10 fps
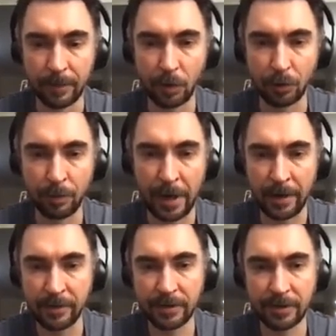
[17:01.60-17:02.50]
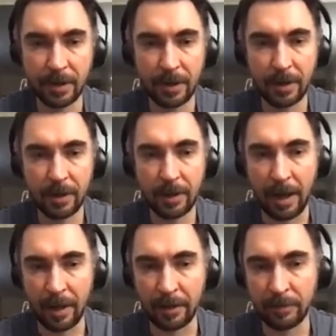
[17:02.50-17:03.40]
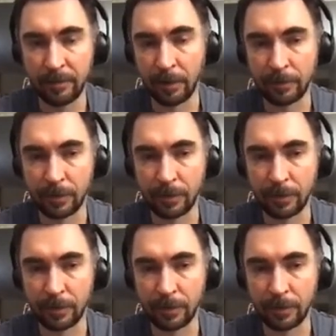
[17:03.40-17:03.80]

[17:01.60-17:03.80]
code base. And of